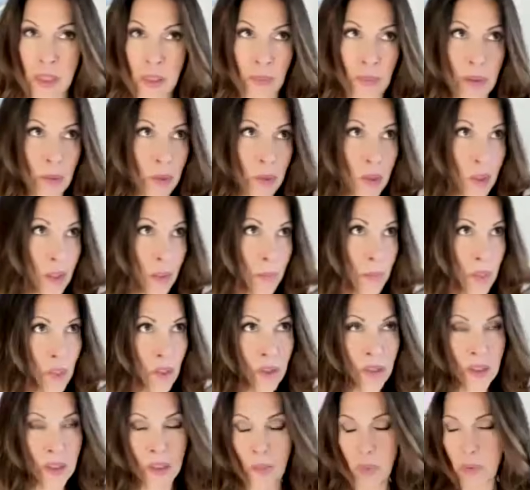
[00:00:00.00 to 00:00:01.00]
Some people there's a
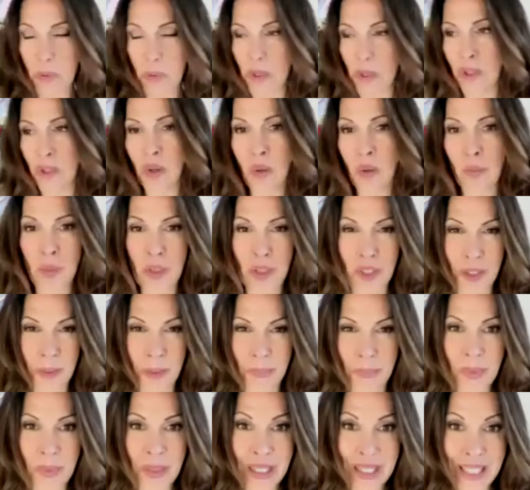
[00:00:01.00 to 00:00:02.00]
mission. Some people there's no mission.